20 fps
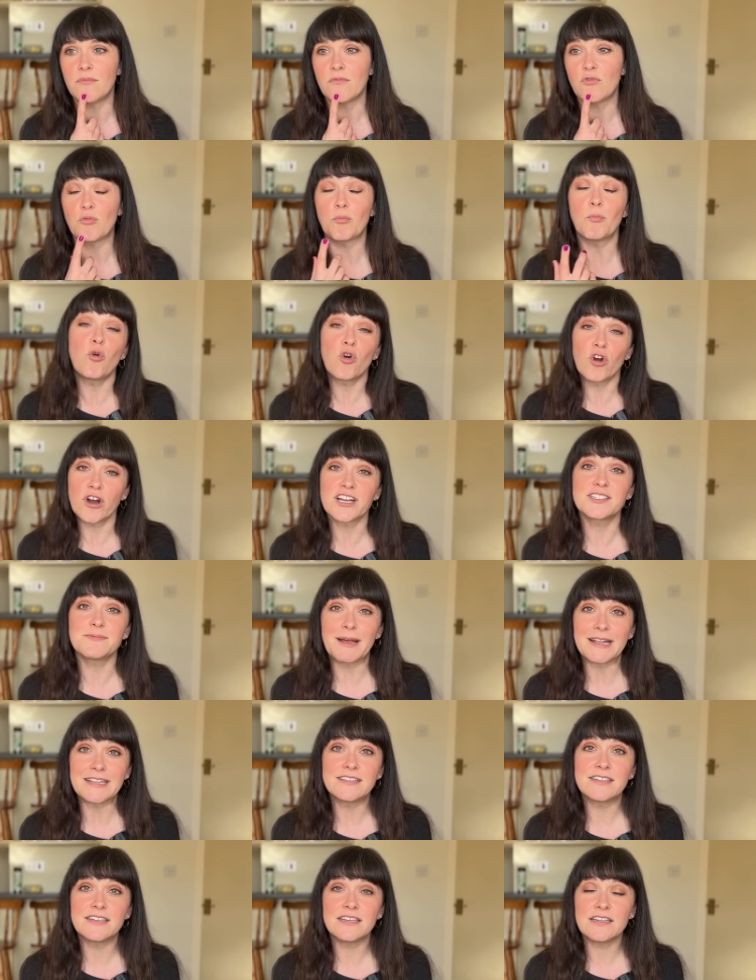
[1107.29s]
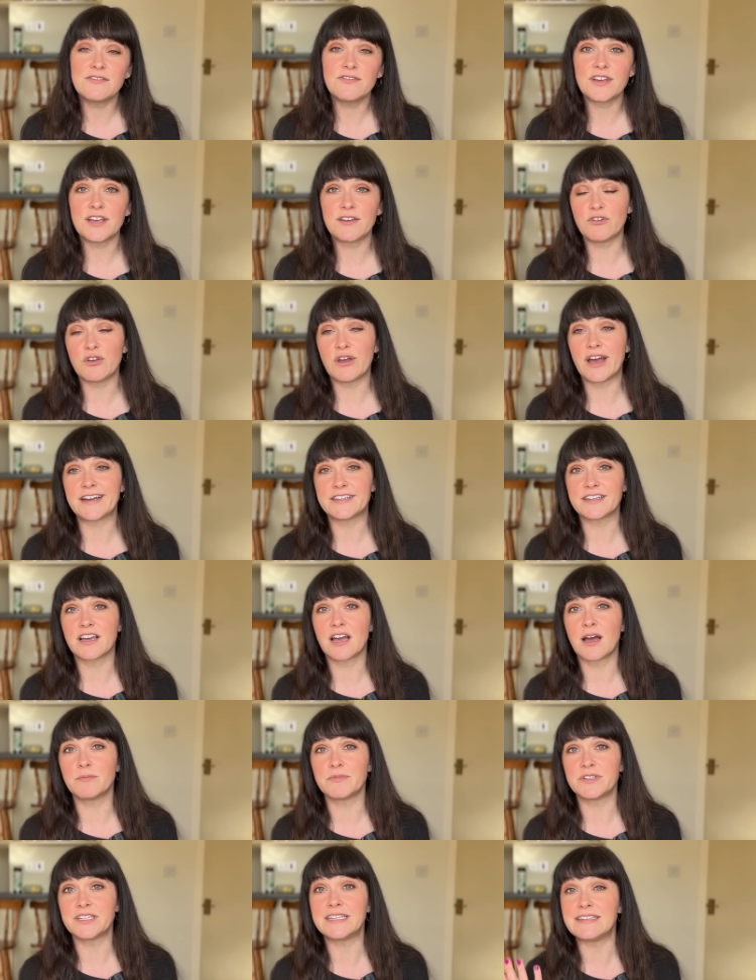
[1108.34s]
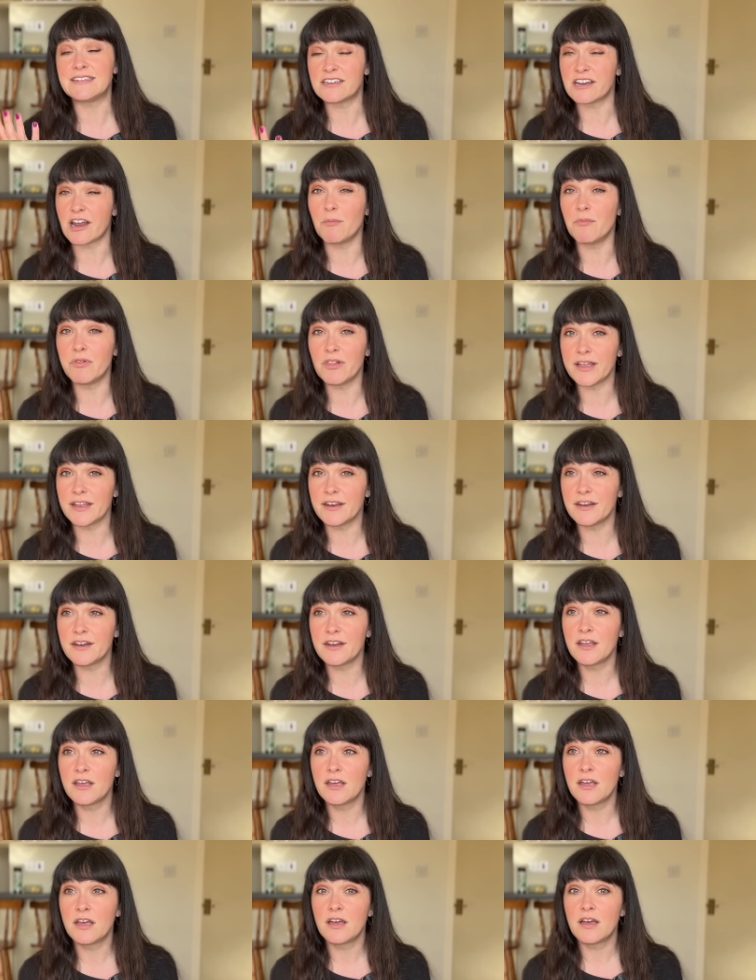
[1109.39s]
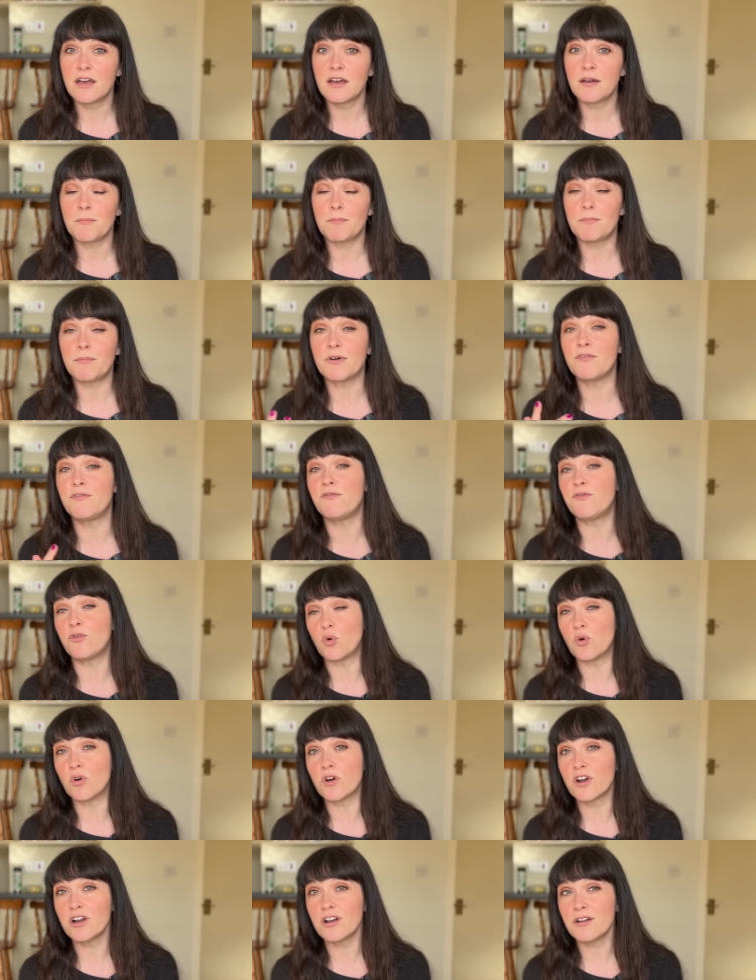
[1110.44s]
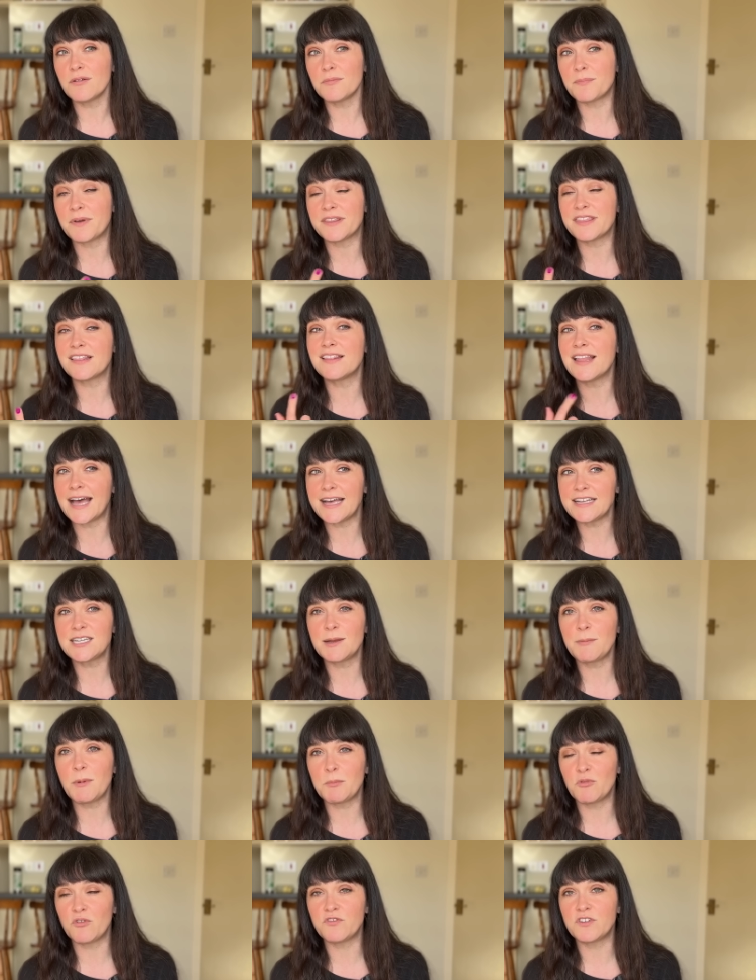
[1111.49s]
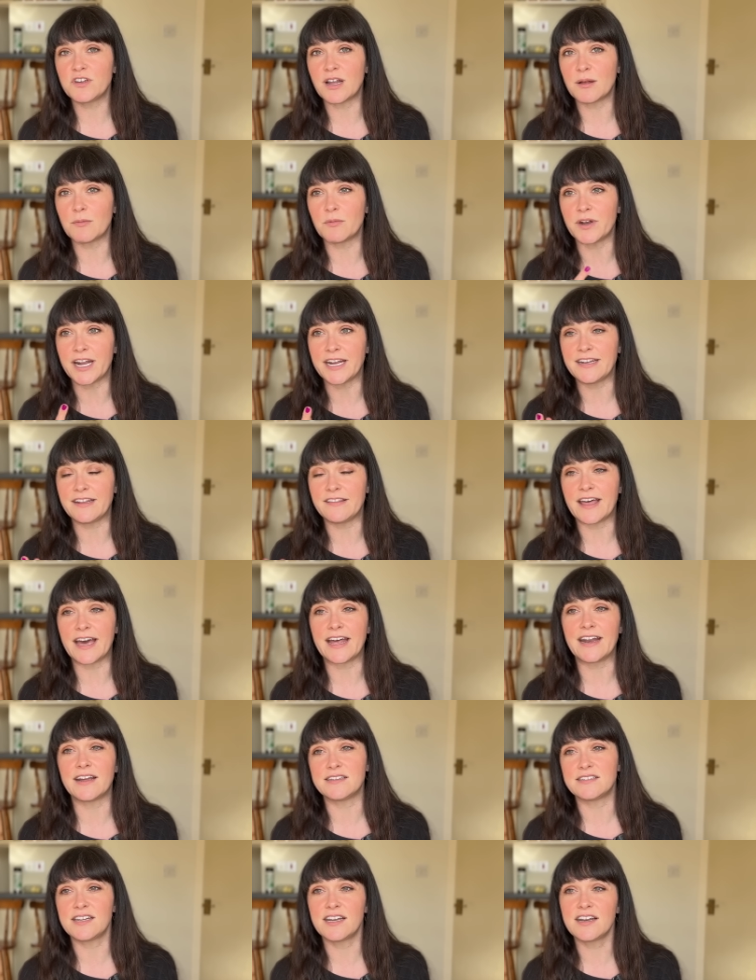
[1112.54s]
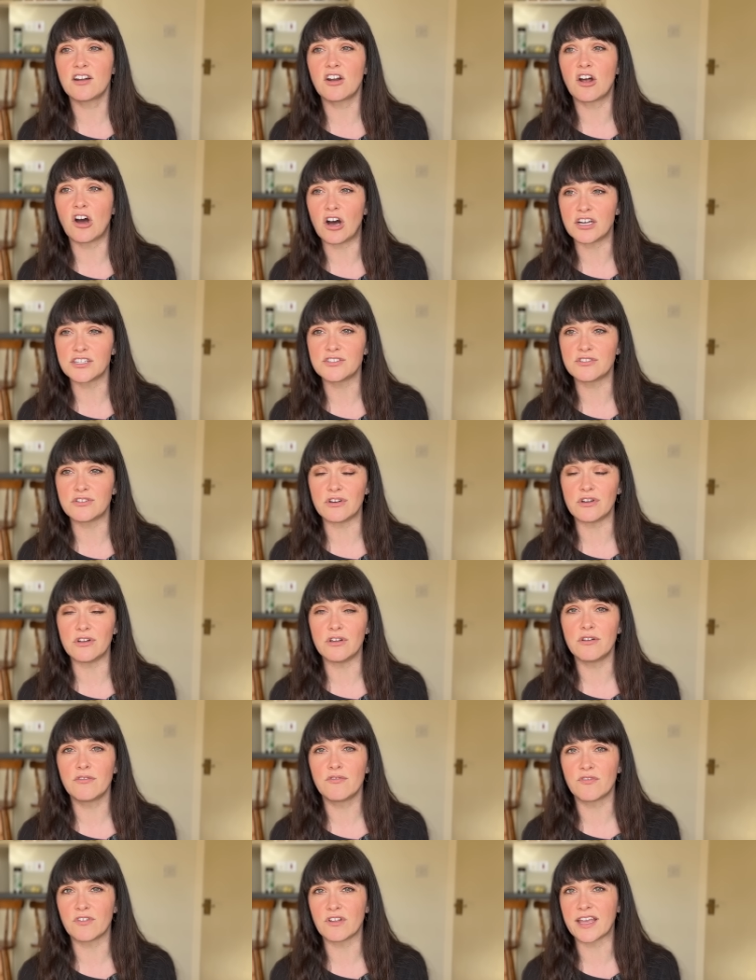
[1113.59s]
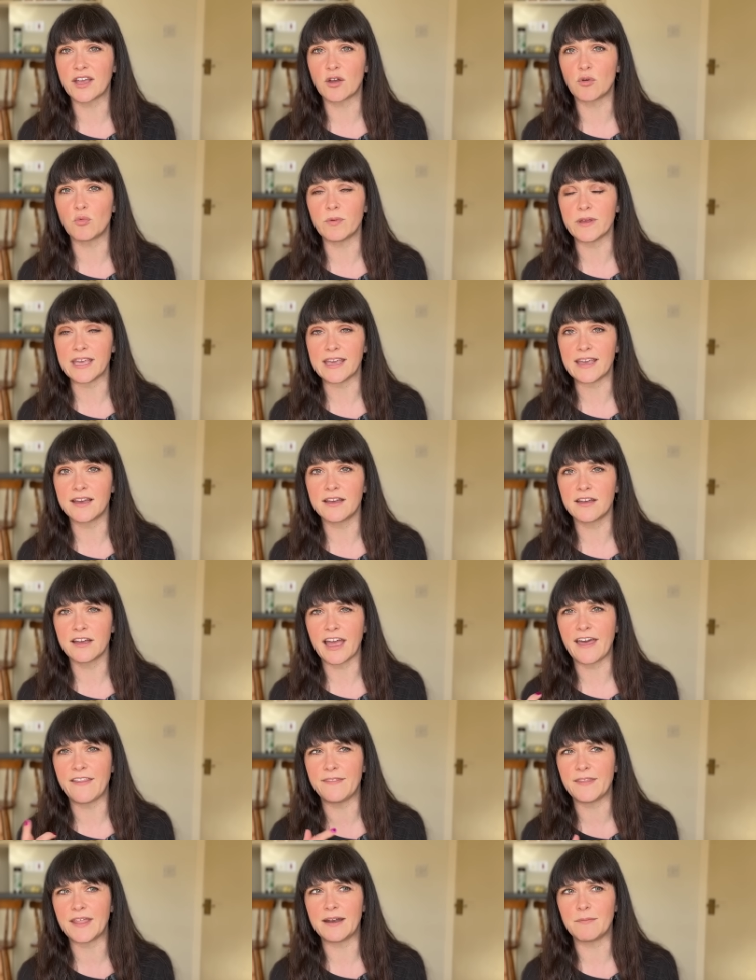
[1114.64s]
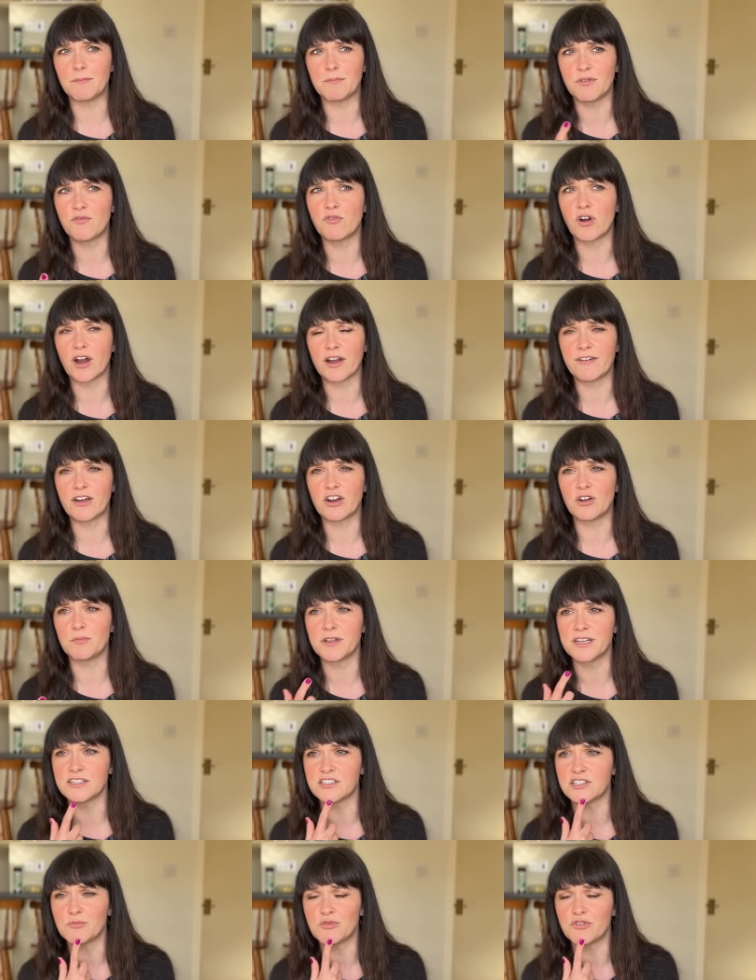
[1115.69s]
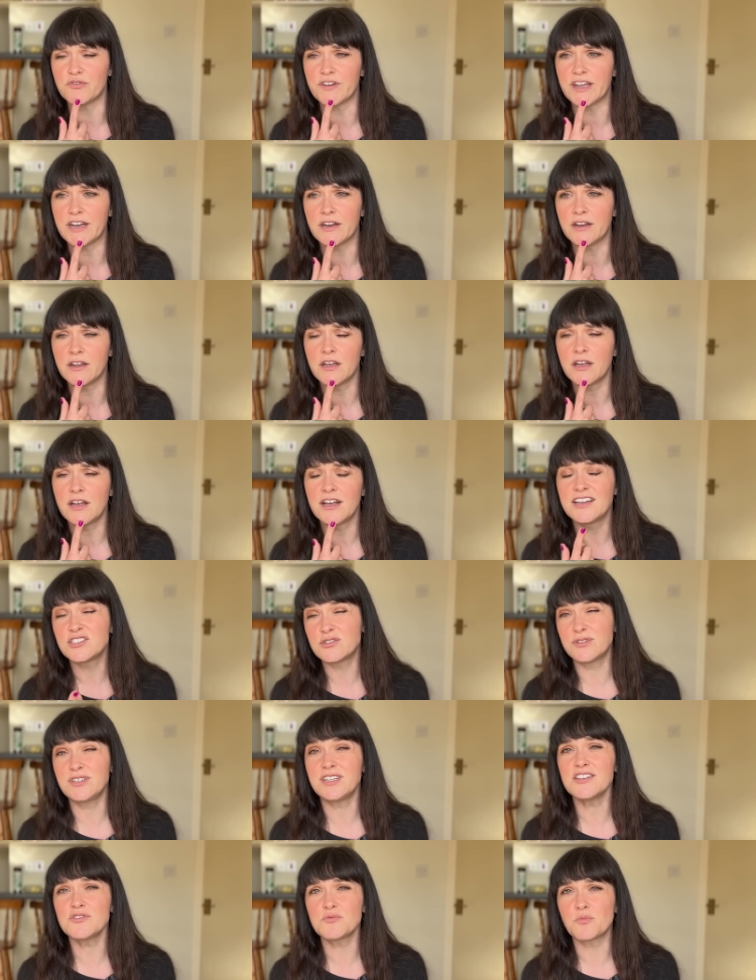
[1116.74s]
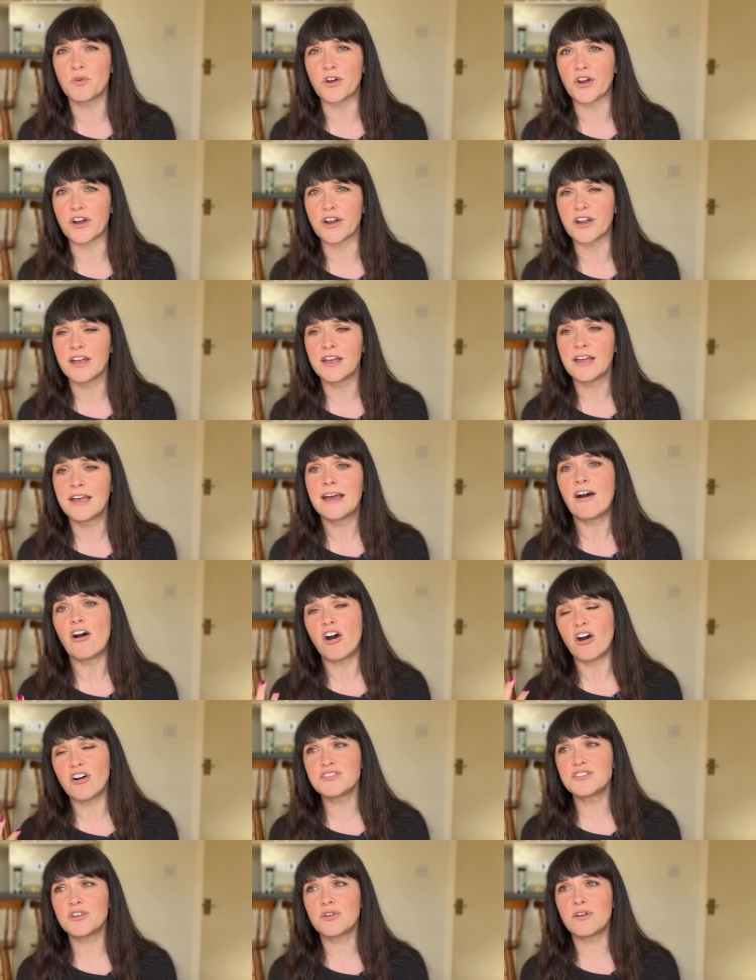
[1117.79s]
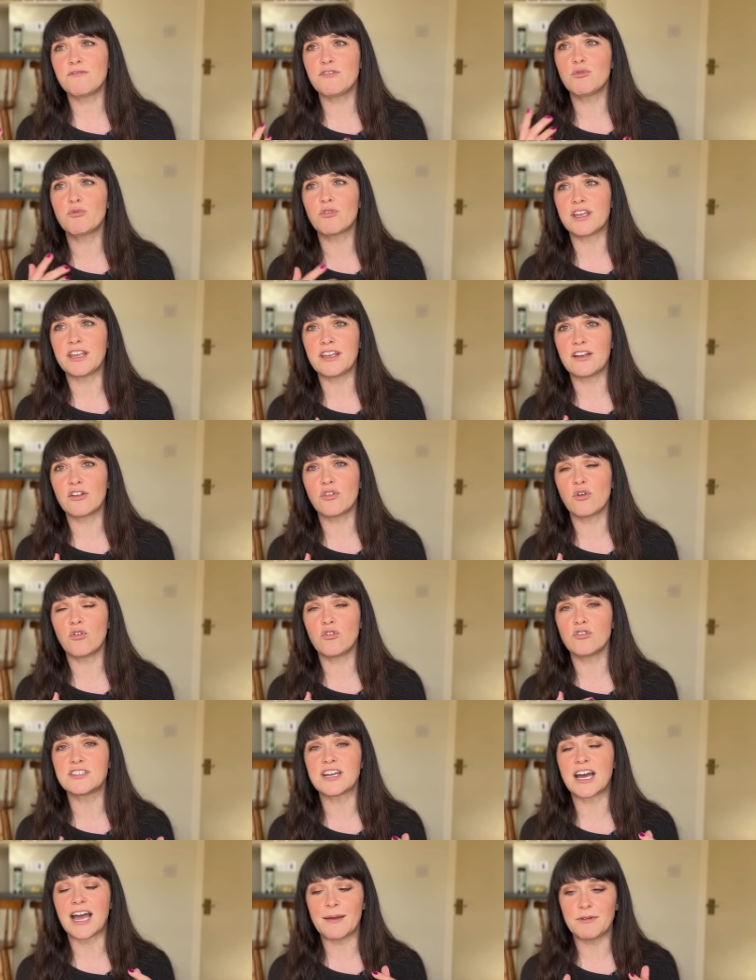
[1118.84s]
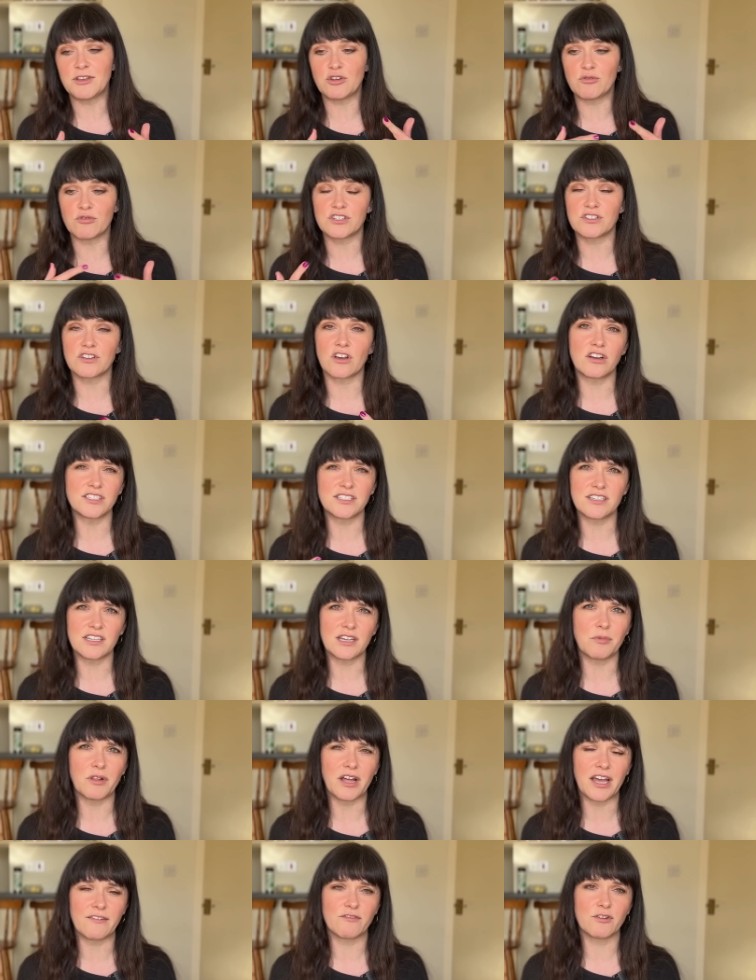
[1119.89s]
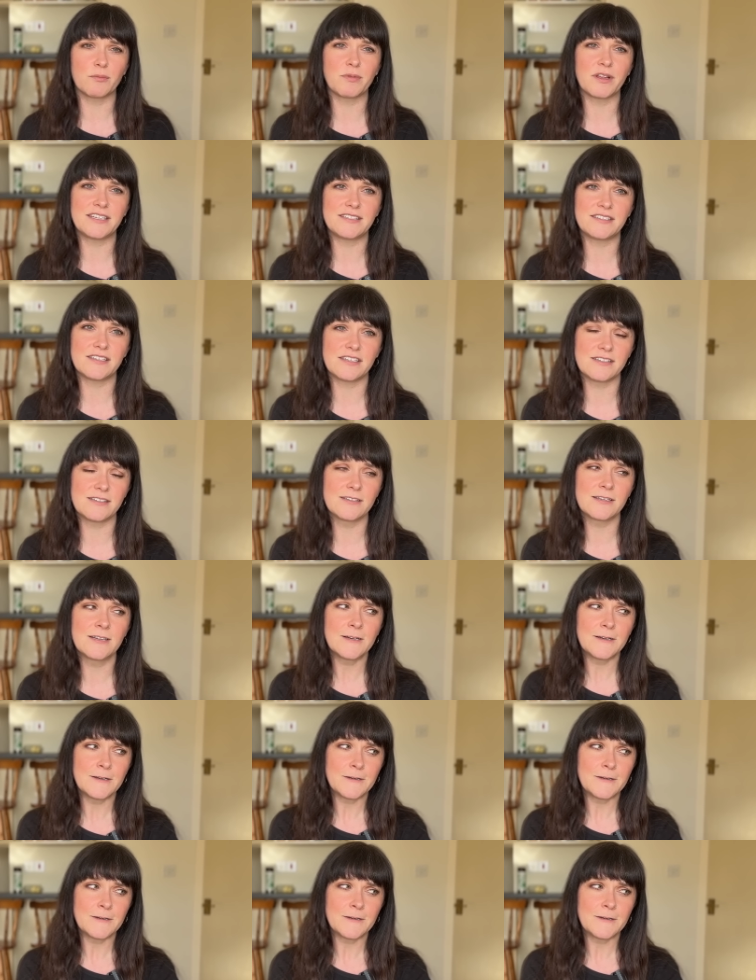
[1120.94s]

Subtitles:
more expensive if you had to come to Dublin before. But the last time I moved to Dublin, I did that. I stayed at a hostel for like a week, and then before I found a place to move in. So it does work. Also, if you were here the whole time and you were just constantly applying for places,